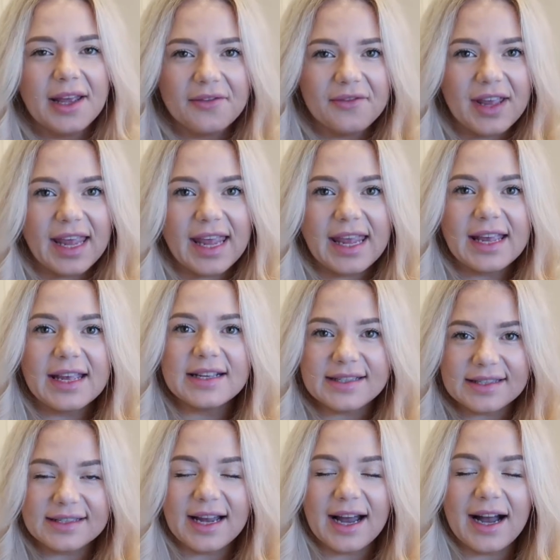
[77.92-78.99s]
they
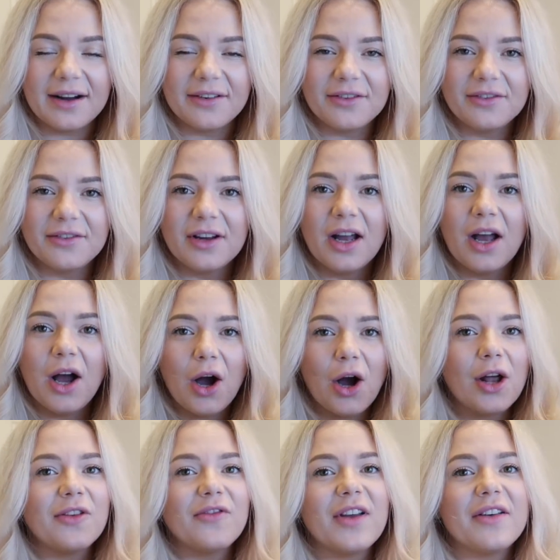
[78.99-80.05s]
stuff
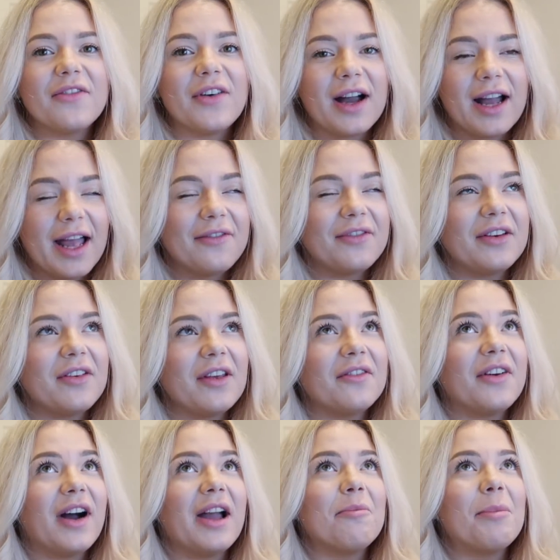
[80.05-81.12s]
all of
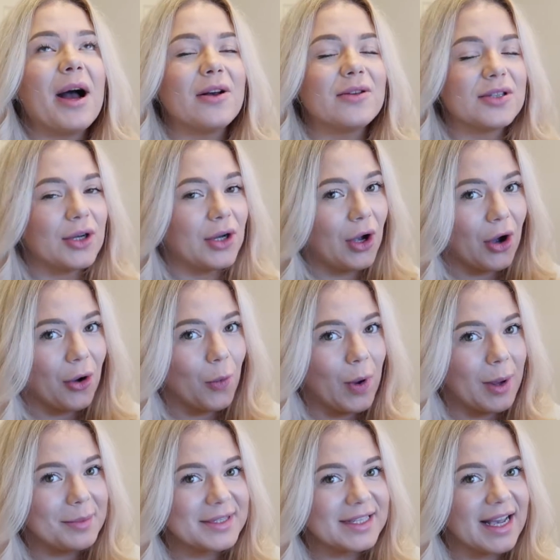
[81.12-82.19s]
everything 5pounds.com
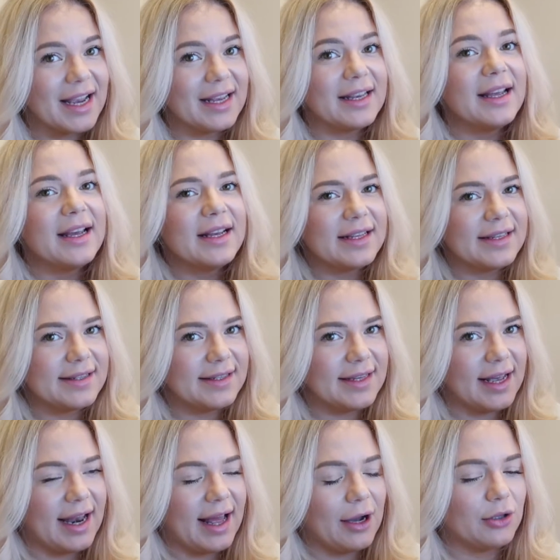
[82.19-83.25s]
website
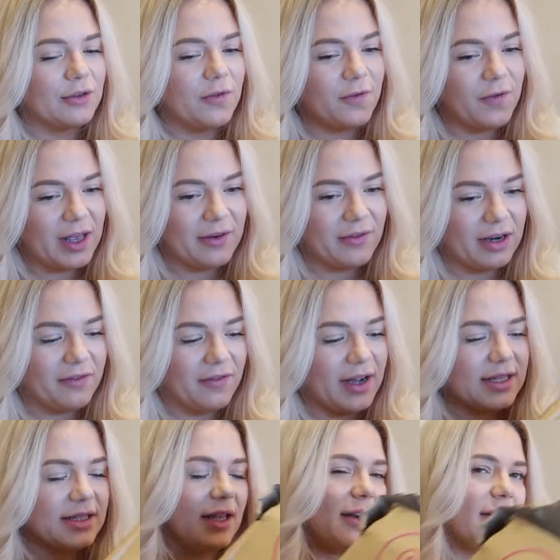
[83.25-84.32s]
sell out very very
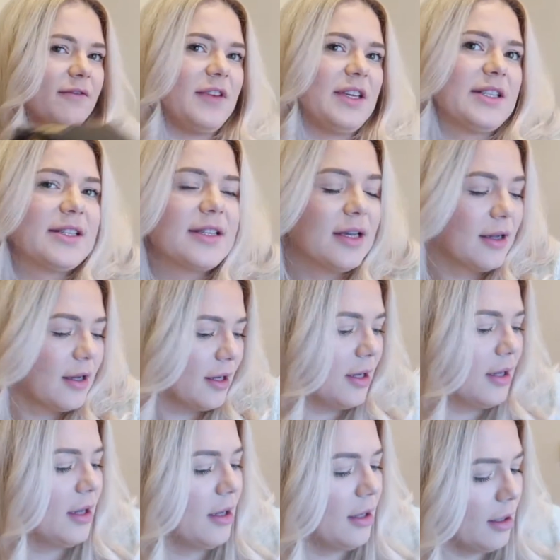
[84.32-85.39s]
fast and this
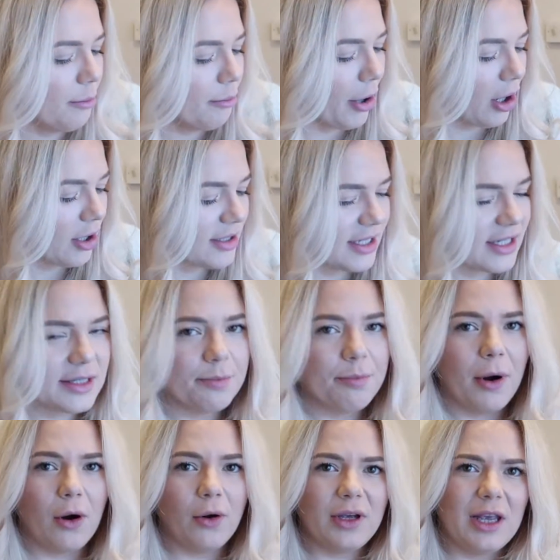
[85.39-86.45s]
box is
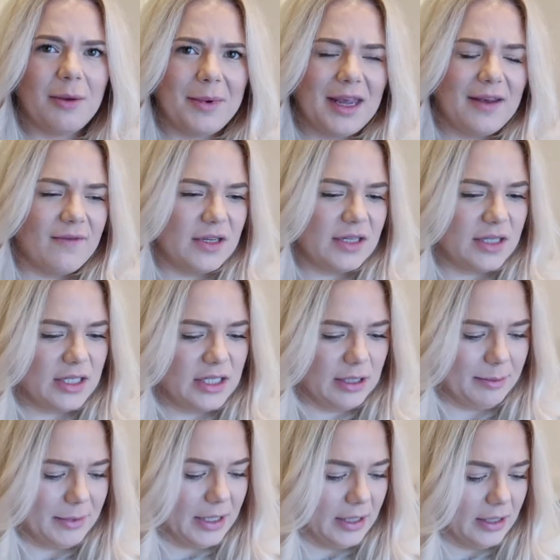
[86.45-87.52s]
poking me in the
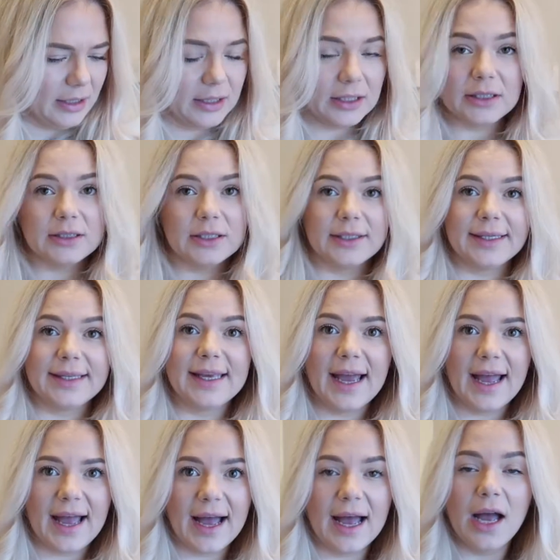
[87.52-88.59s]
stomach so
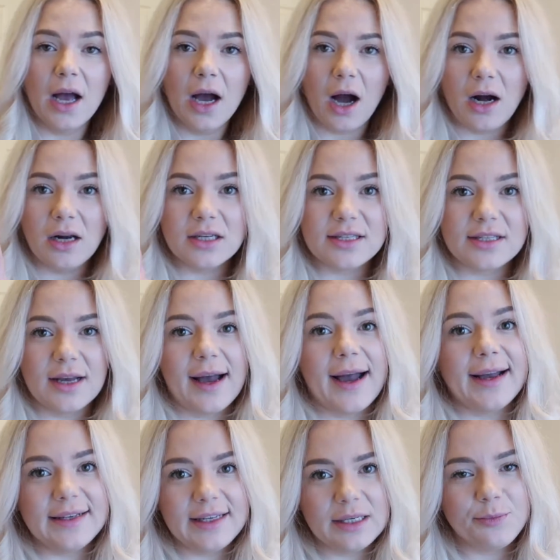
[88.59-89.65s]
yeah also
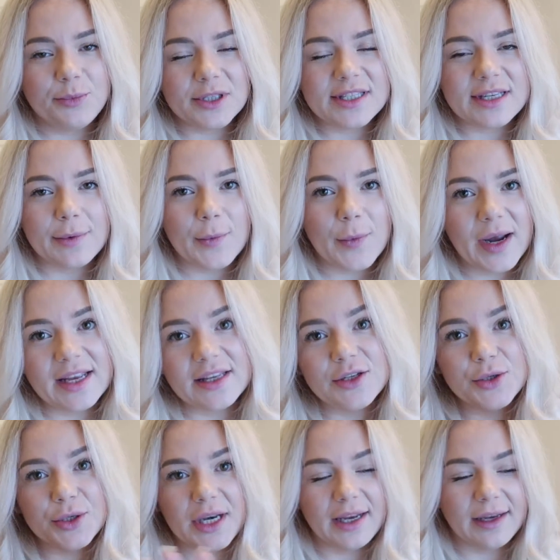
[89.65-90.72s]
i did put some weight
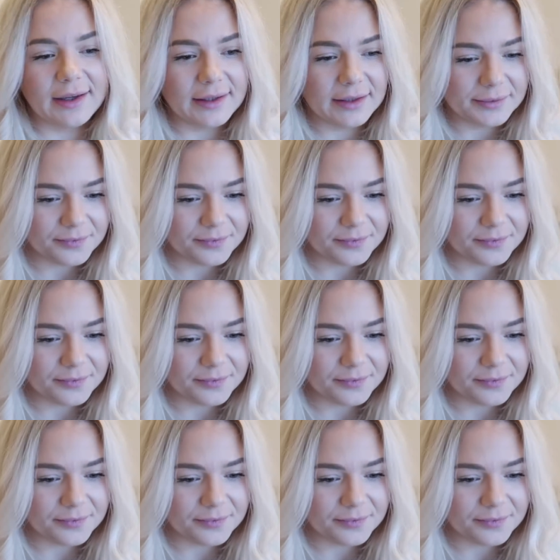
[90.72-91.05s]
during